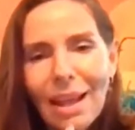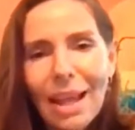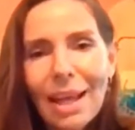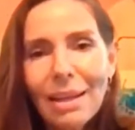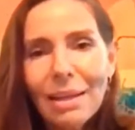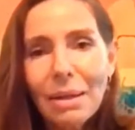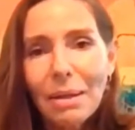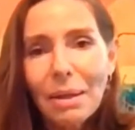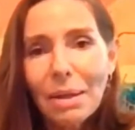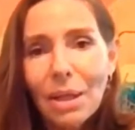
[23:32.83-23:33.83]
and
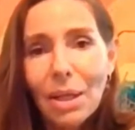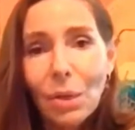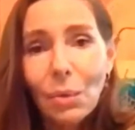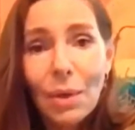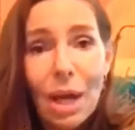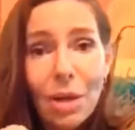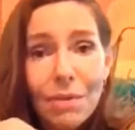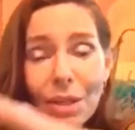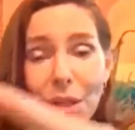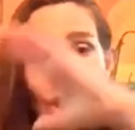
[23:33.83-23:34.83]
without even